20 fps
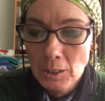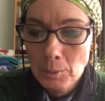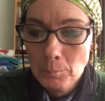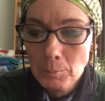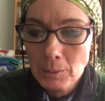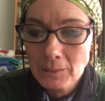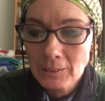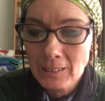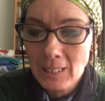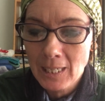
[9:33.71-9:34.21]

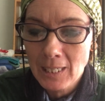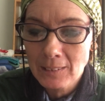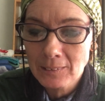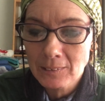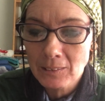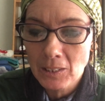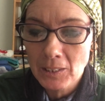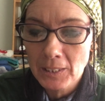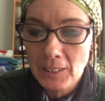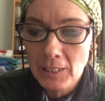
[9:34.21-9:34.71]
But
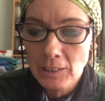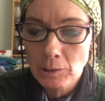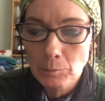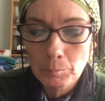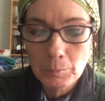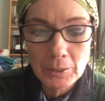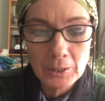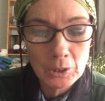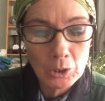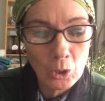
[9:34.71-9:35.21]
as I had
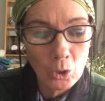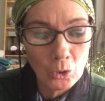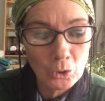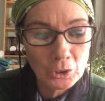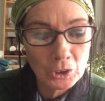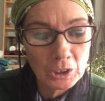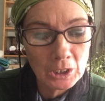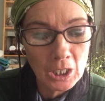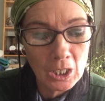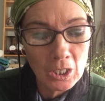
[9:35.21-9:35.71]
been
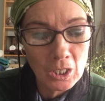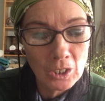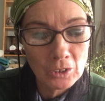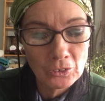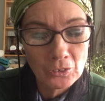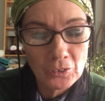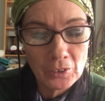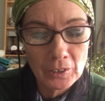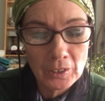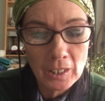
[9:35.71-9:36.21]
on
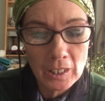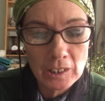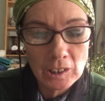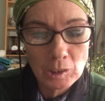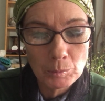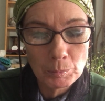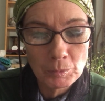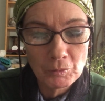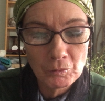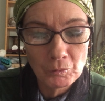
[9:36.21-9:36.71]
guard the
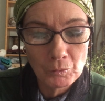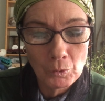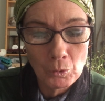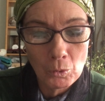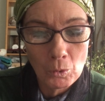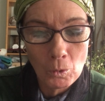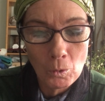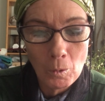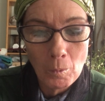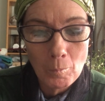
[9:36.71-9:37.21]
night
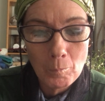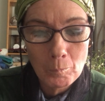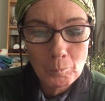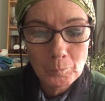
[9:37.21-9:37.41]
before,